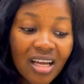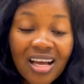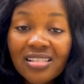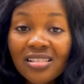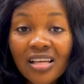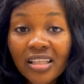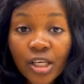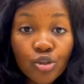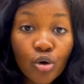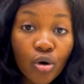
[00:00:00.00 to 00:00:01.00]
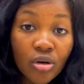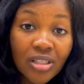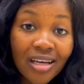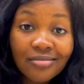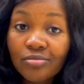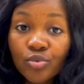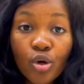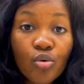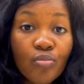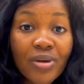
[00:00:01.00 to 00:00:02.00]
that's it. And then your other
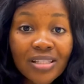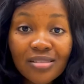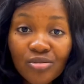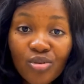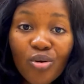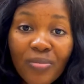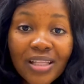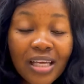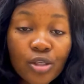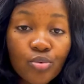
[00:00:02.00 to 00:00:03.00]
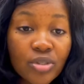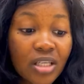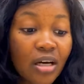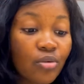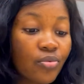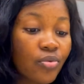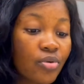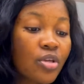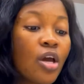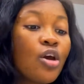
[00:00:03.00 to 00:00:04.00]
document that they will scan, of
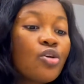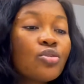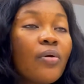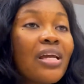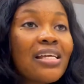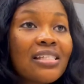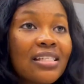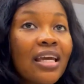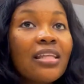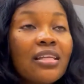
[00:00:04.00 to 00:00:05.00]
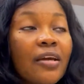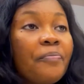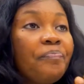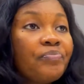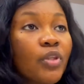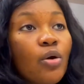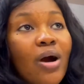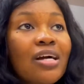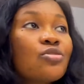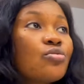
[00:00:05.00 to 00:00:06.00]
course. So when you actually get there, they
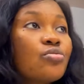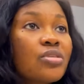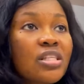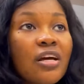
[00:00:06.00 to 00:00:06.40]
will ask you